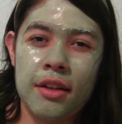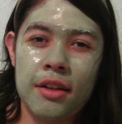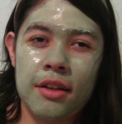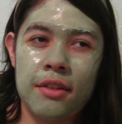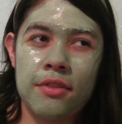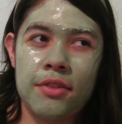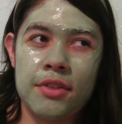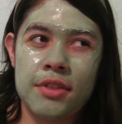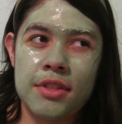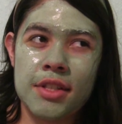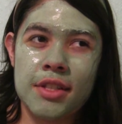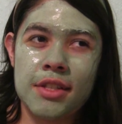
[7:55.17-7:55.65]

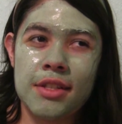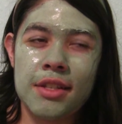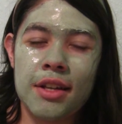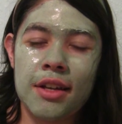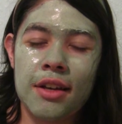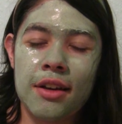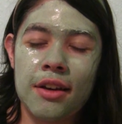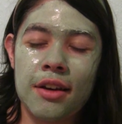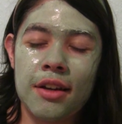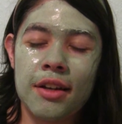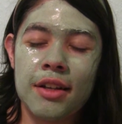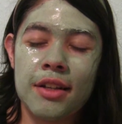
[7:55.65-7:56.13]
ever since I
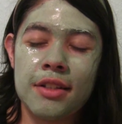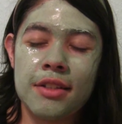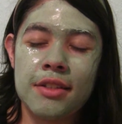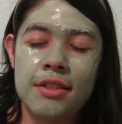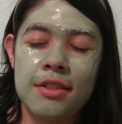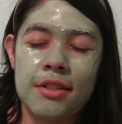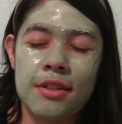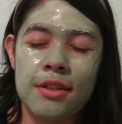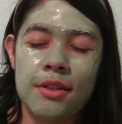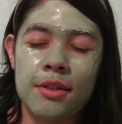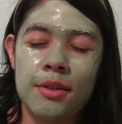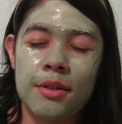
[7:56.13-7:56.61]
got it.
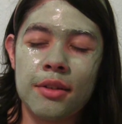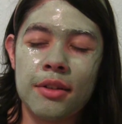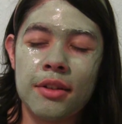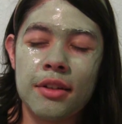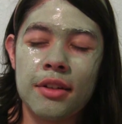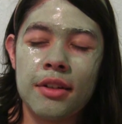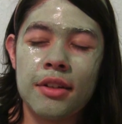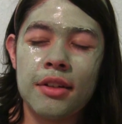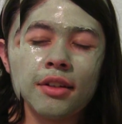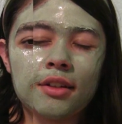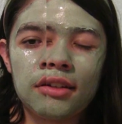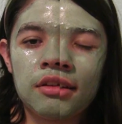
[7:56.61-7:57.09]
So,
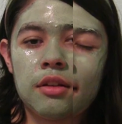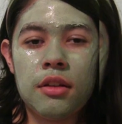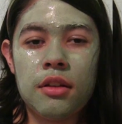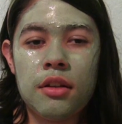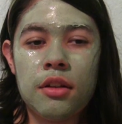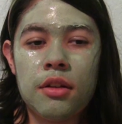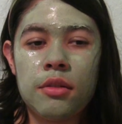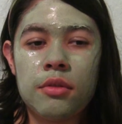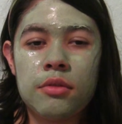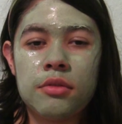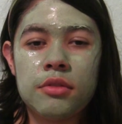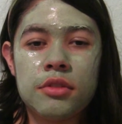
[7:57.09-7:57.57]
you
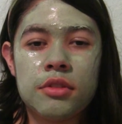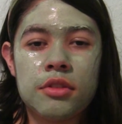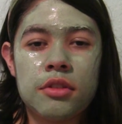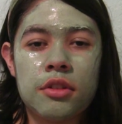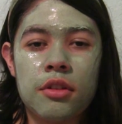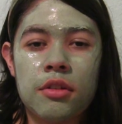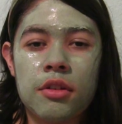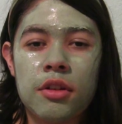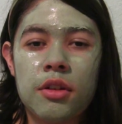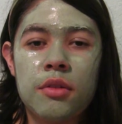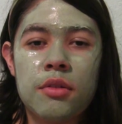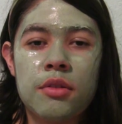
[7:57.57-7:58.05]
know,
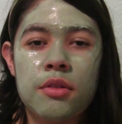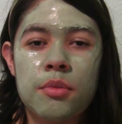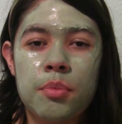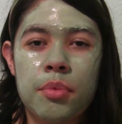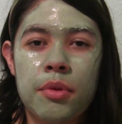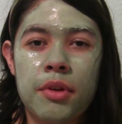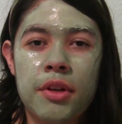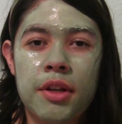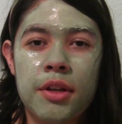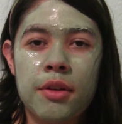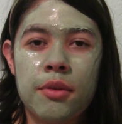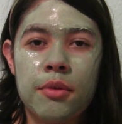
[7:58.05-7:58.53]
so it was
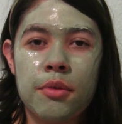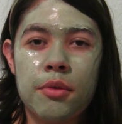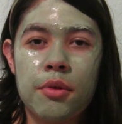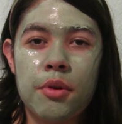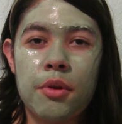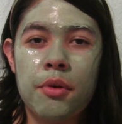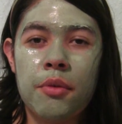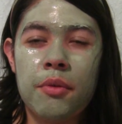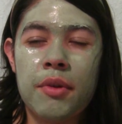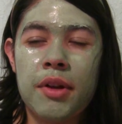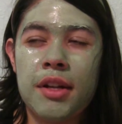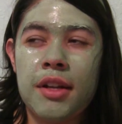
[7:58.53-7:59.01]
pretty
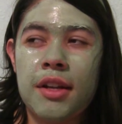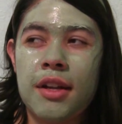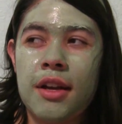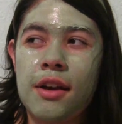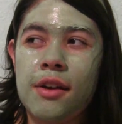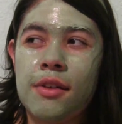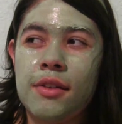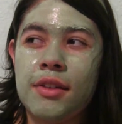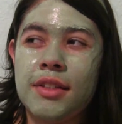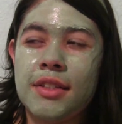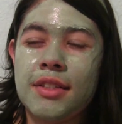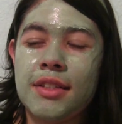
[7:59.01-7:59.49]
cool. Right
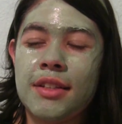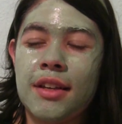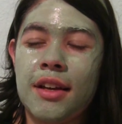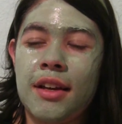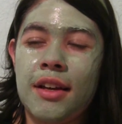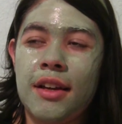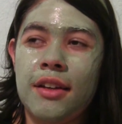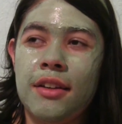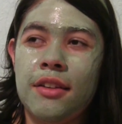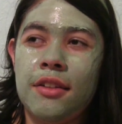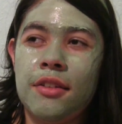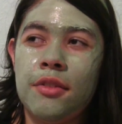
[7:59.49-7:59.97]
now it's
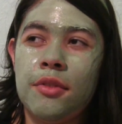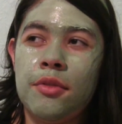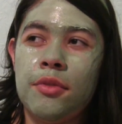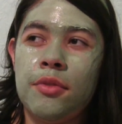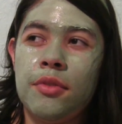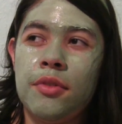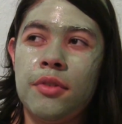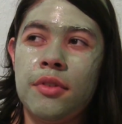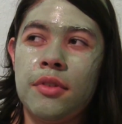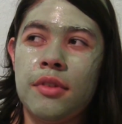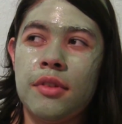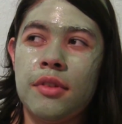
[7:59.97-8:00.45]
kind of